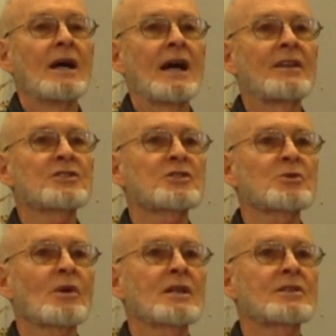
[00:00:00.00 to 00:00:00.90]
And this
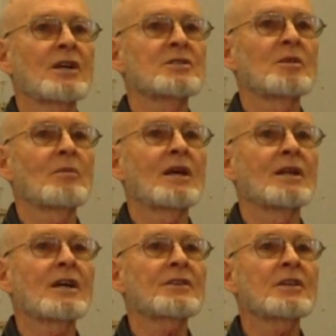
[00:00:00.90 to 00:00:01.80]
is what he tells them
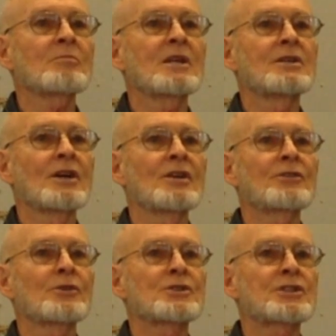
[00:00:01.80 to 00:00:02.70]
let nothing be
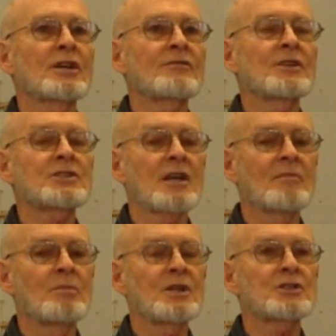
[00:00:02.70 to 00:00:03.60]
done through selfish
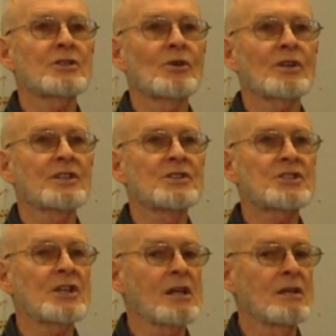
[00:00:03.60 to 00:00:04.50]
ambition or
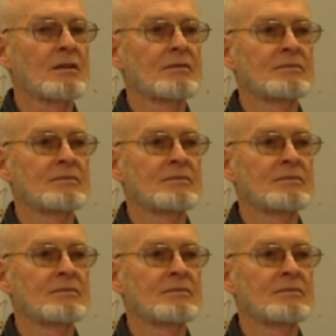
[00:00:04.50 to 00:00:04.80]
conceit.